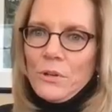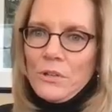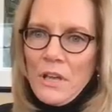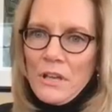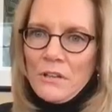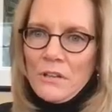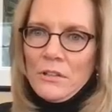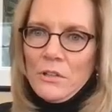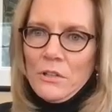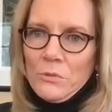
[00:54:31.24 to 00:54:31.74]
are
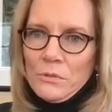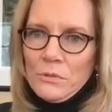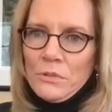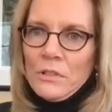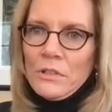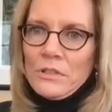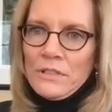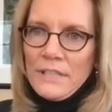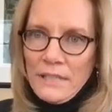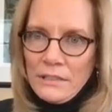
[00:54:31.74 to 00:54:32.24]
not alone,
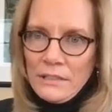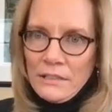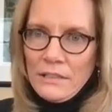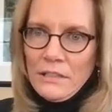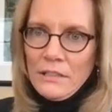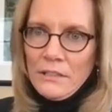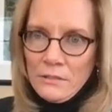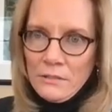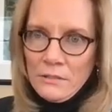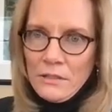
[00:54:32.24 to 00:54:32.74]

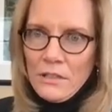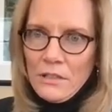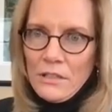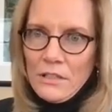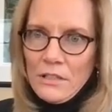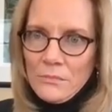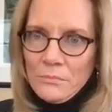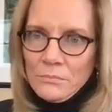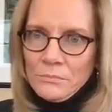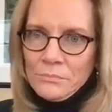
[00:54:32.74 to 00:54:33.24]
sadly,
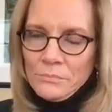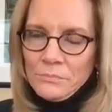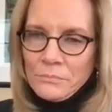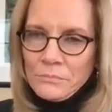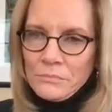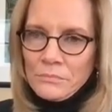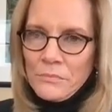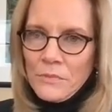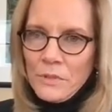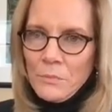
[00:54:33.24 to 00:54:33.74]

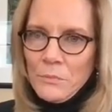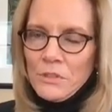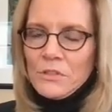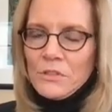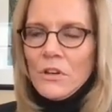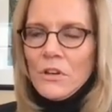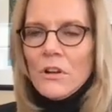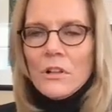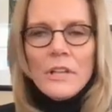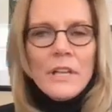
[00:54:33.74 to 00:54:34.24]
Ms.
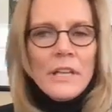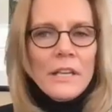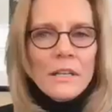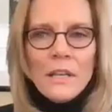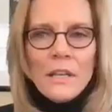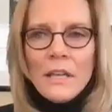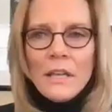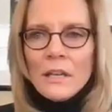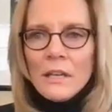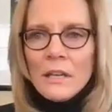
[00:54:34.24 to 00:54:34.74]
Hall,
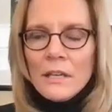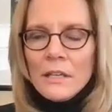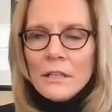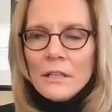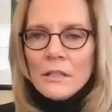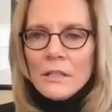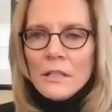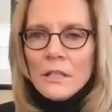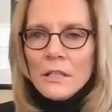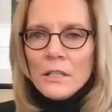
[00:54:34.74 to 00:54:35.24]
and
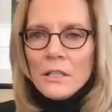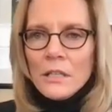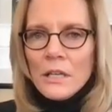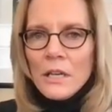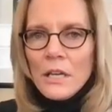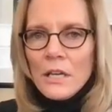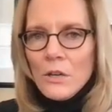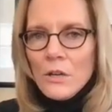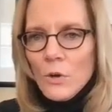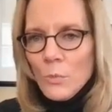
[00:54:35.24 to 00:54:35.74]

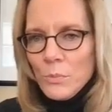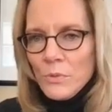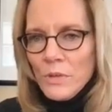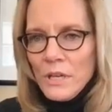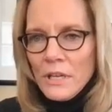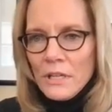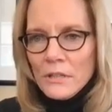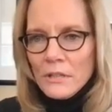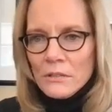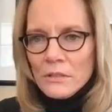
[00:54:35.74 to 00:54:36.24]
I hope
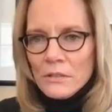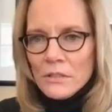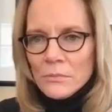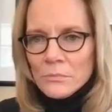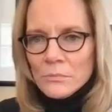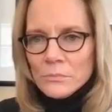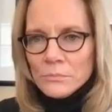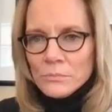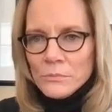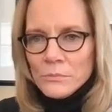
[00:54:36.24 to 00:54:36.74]
that,
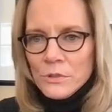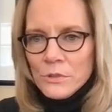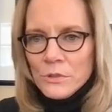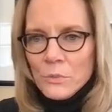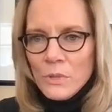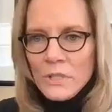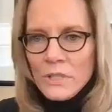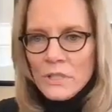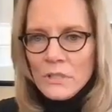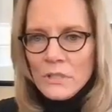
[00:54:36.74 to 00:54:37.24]

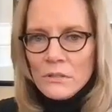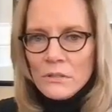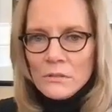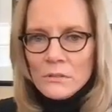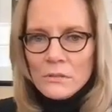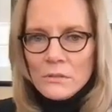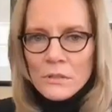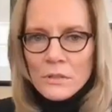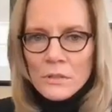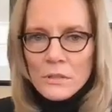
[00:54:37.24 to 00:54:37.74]
we can
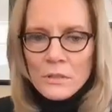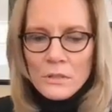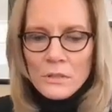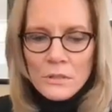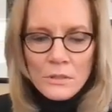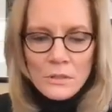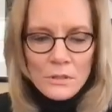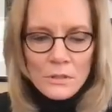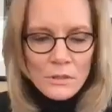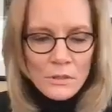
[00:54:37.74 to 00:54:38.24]

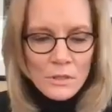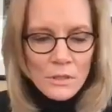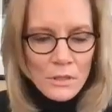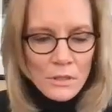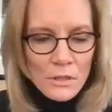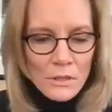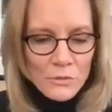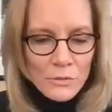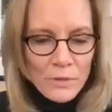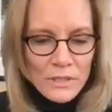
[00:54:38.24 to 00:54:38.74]

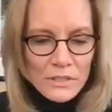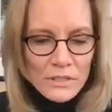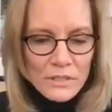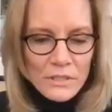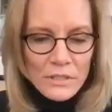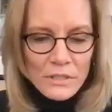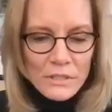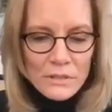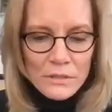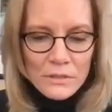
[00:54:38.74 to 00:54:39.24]
address
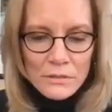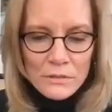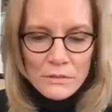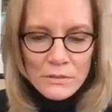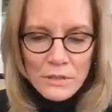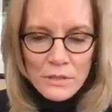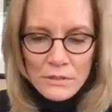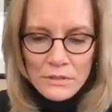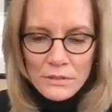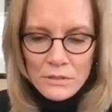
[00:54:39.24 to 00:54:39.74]

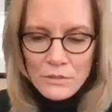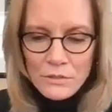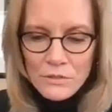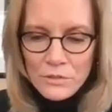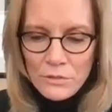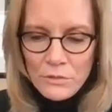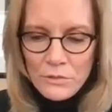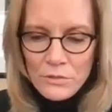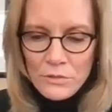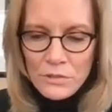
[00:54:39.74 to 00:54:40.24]
these
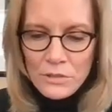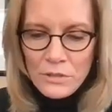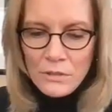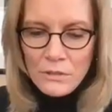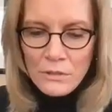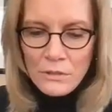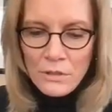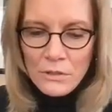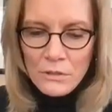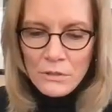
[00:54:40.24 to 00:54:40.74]
concerns
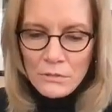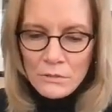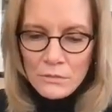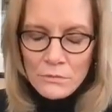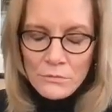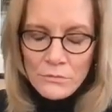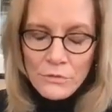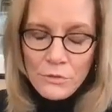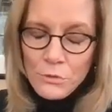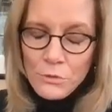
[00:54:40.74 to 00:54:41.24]
in a
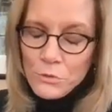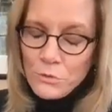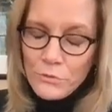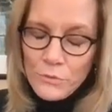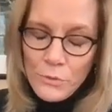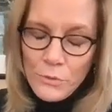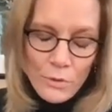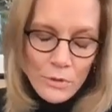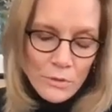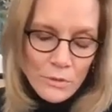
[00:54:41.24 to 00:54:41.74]
future
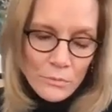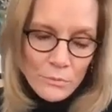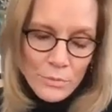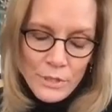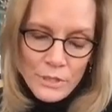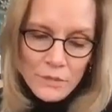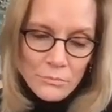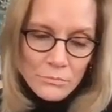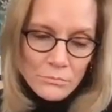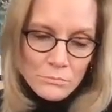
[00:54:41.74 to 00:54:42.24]
forum,
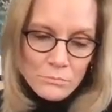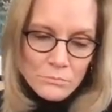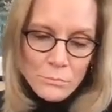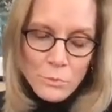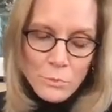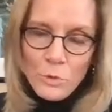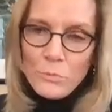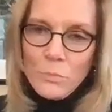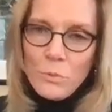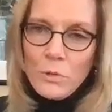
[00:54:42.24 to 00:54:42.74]
but
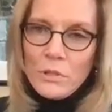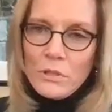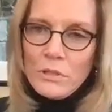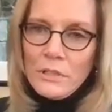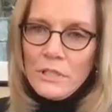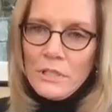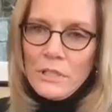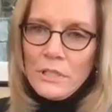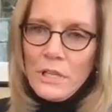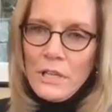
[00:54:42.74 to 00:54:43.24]
more
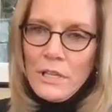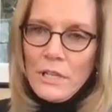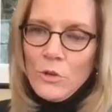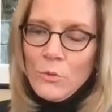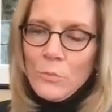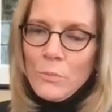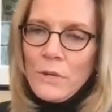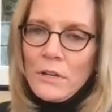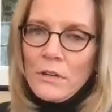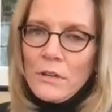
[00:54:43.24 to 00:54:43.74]
importantly, I
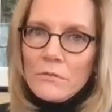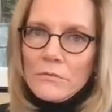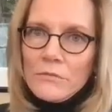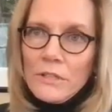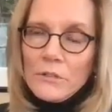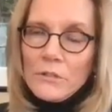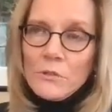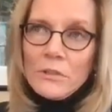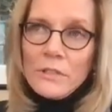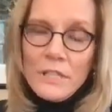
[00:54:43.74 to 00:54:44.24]
hope our
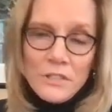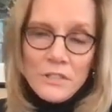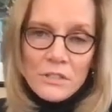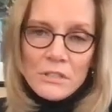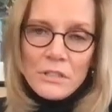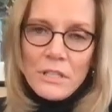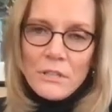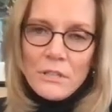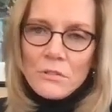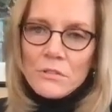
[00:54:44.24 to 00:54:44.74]
federal
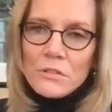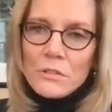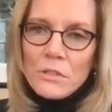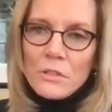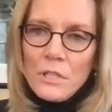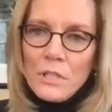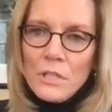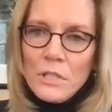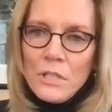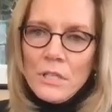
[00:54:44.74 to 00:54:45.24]
legislators
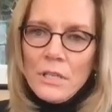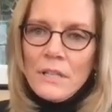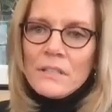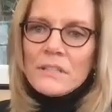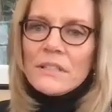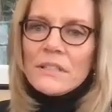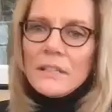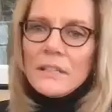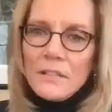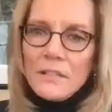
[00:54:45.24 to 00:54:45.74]
and
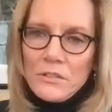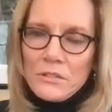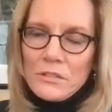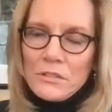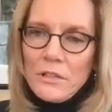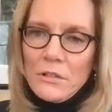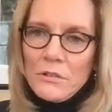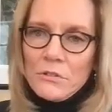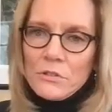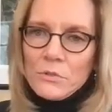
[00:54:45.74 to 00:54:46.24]
state
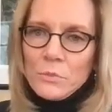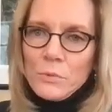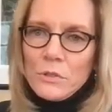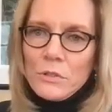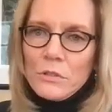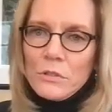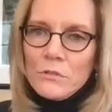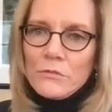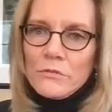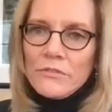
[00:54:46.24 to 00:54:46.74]
legislators
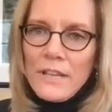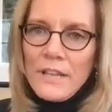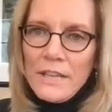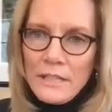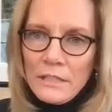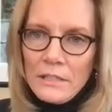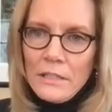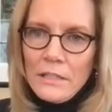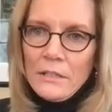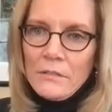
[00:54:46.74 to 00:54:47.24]
will
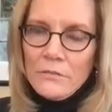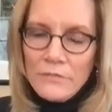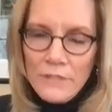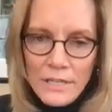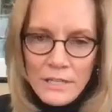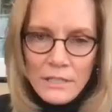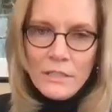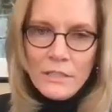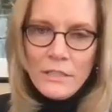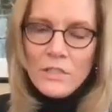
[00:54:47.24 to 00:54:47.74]

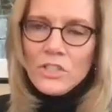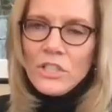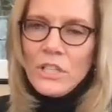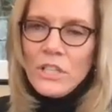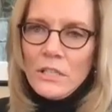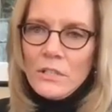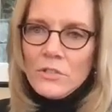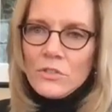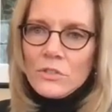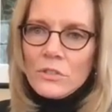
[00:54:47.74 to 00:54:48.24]
finally
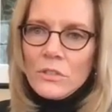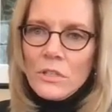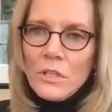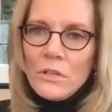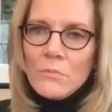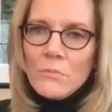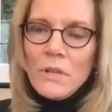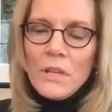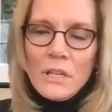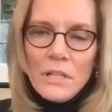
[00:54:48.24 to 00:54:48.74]
change
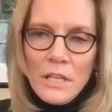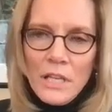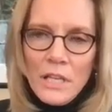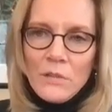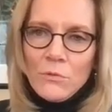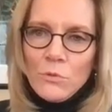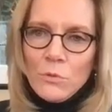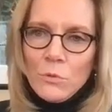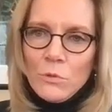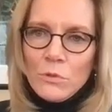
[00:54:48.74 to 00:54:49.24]

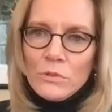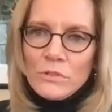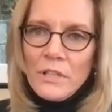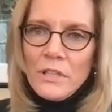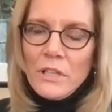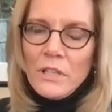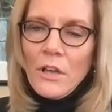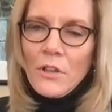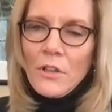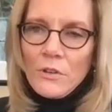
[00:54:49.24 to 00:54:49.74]
Medicaid rules and
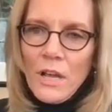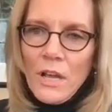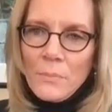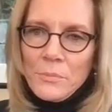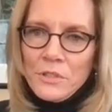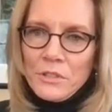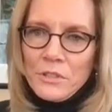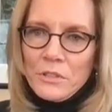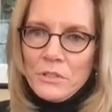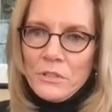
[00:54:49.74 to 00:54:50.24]
the other
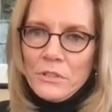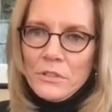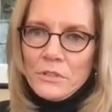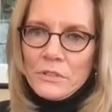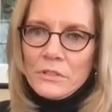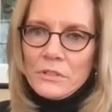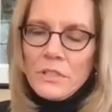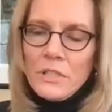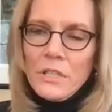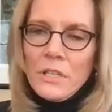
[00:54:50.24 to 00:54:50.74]

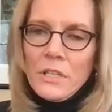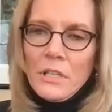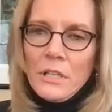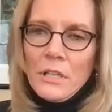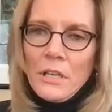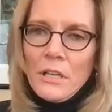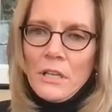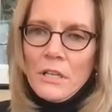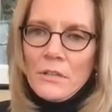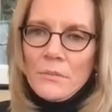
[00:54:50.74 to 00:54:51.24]
obstacles
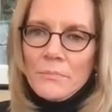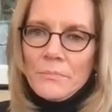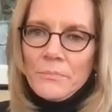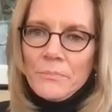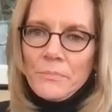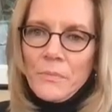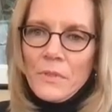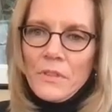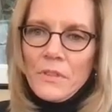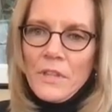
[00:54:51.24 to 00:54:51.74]

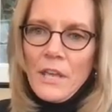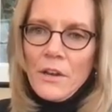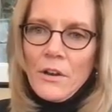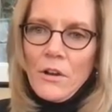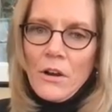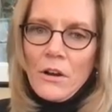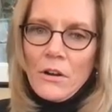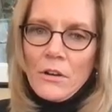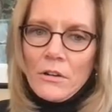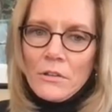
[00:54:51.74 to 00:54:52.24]
that
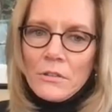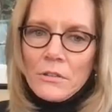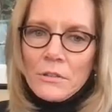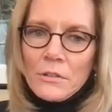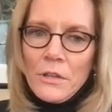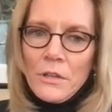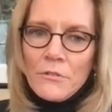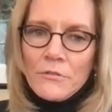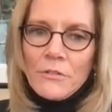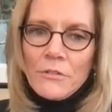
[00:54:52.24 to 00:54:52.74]
are
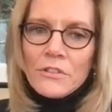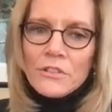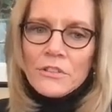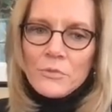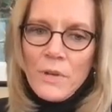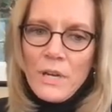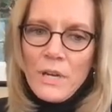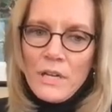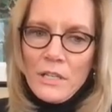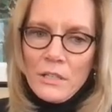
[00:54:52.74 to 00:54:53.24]

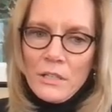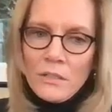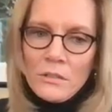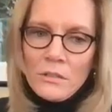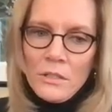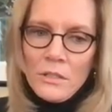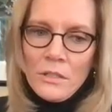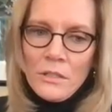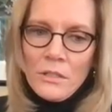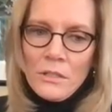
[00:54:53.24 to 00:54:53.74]
frustrating
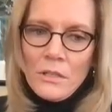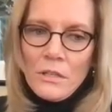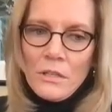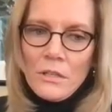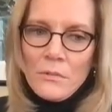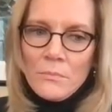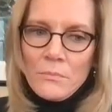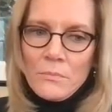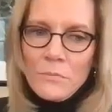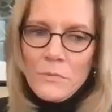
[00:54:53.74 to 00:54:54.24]

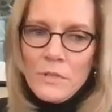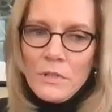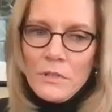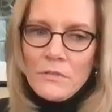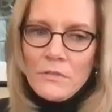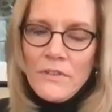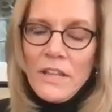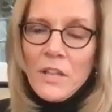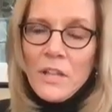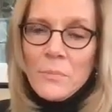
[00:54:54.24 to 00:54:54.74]
the
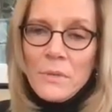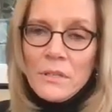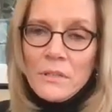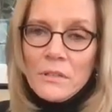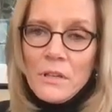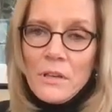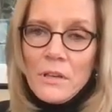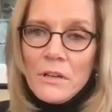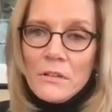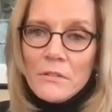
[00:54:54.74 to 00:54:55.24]

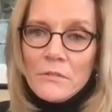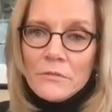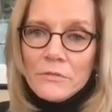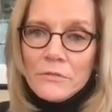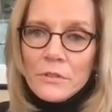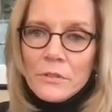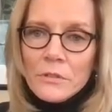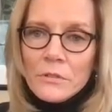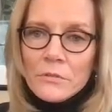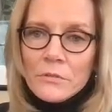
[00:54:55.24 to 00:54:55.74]
development of
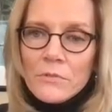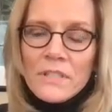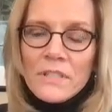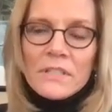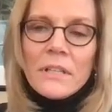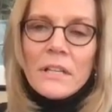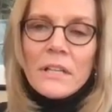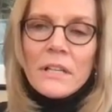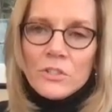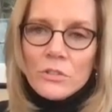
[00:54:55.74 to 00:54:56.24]

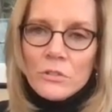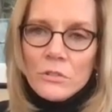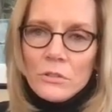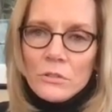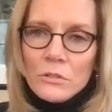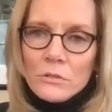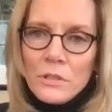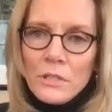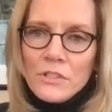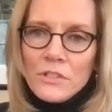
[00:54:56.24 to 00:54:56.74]

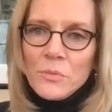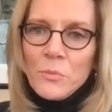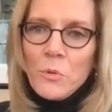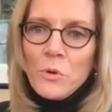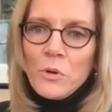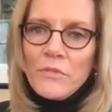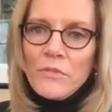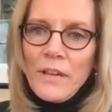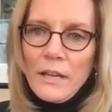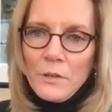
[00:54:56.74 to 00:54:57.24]
residential and
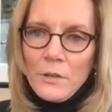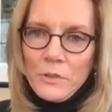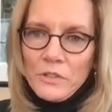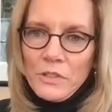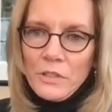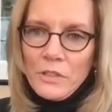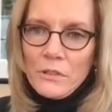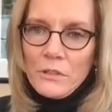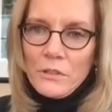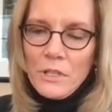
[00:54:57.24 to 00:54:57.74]
supportive
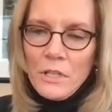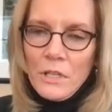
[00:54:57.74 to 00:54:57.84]
housing